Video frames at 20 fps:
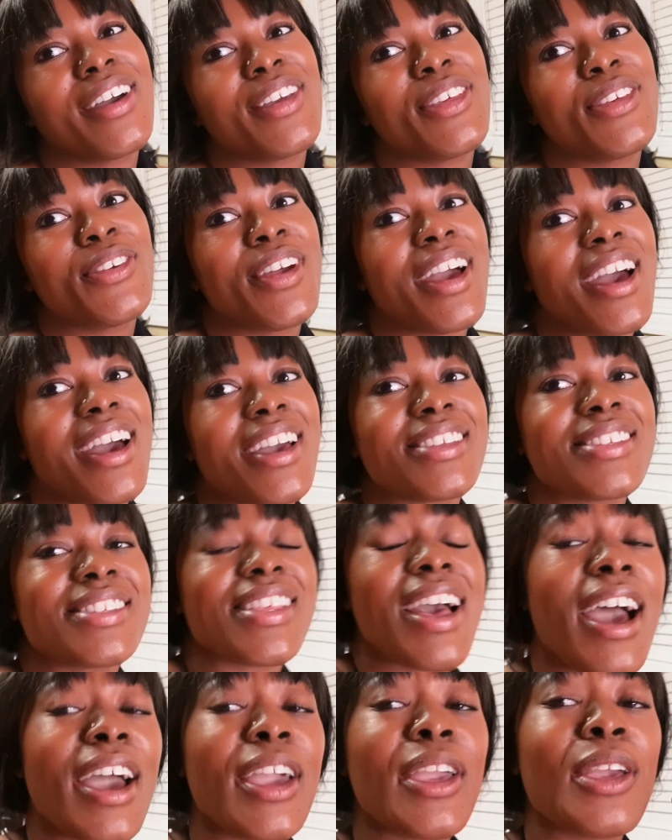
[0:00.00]
You guys,
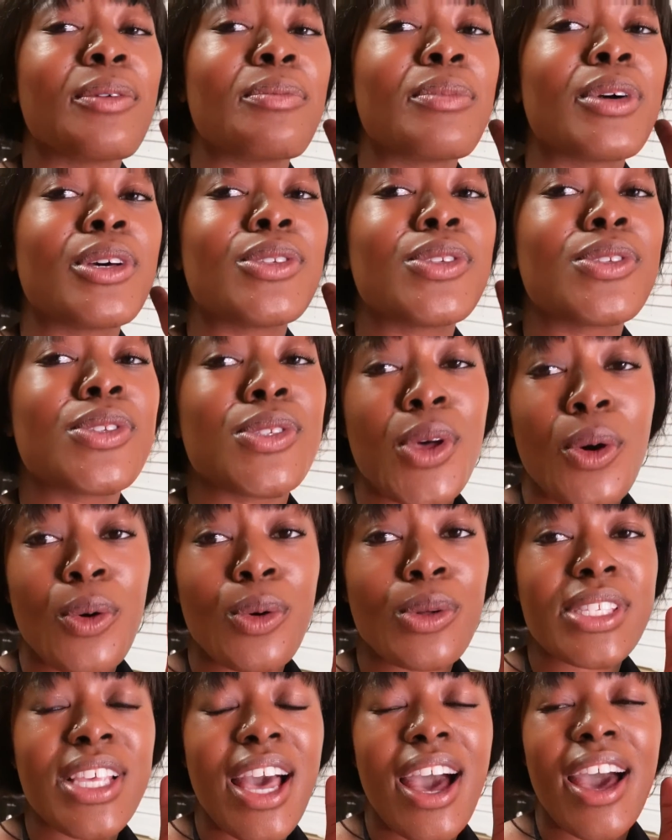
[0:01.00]
I am
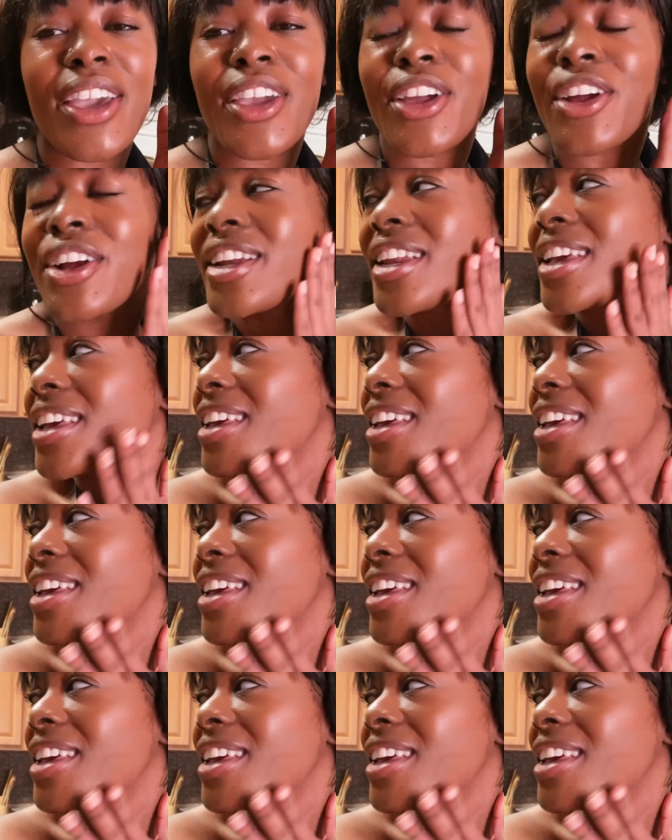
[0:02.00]
so tired.